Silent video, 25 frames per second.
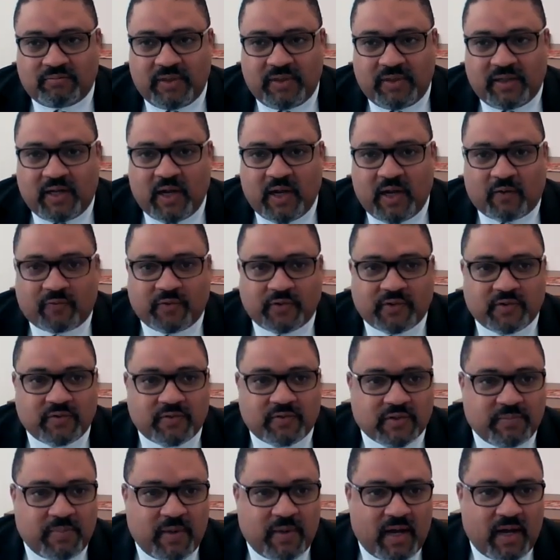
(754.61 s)
be careful to
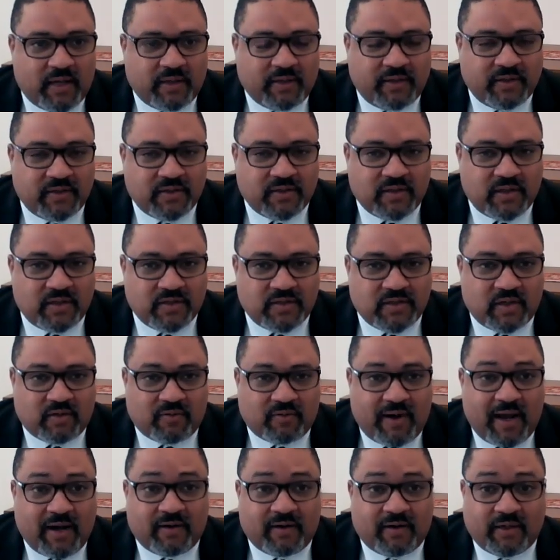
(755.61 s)
respond in
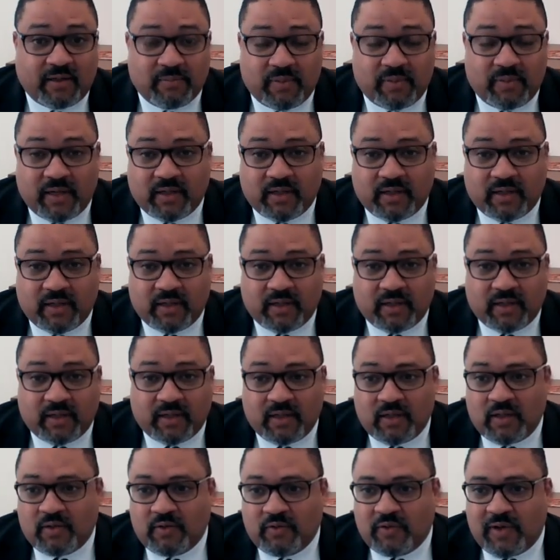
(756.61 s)
generality, but
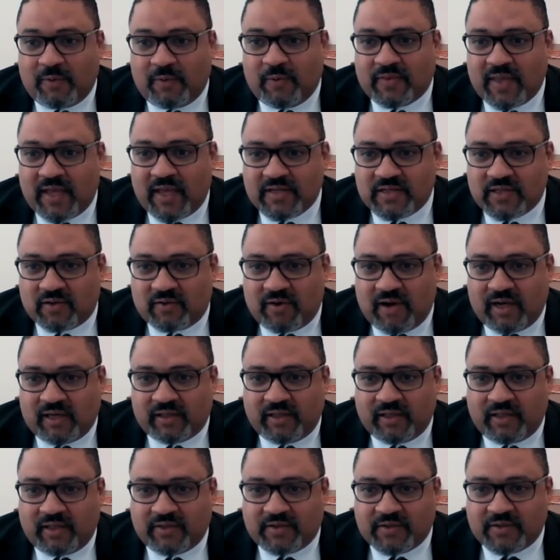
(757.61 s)
do not want that
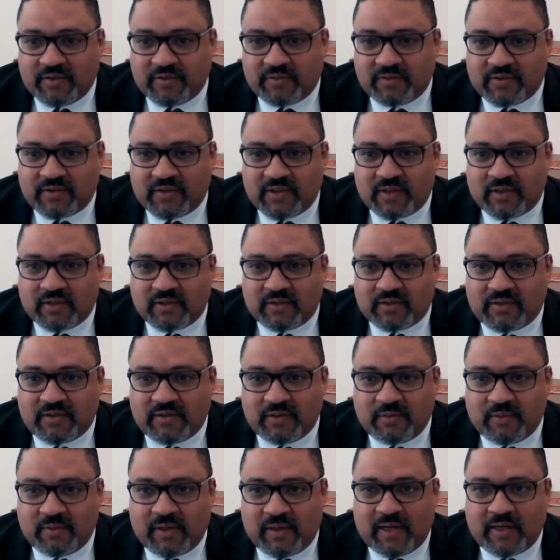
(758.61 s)
generality
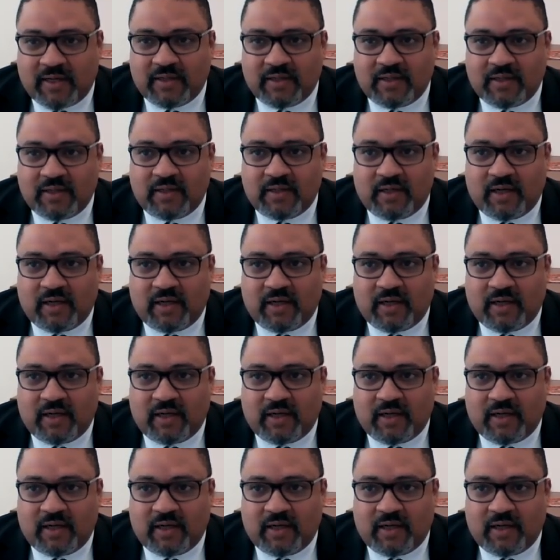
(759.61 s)
to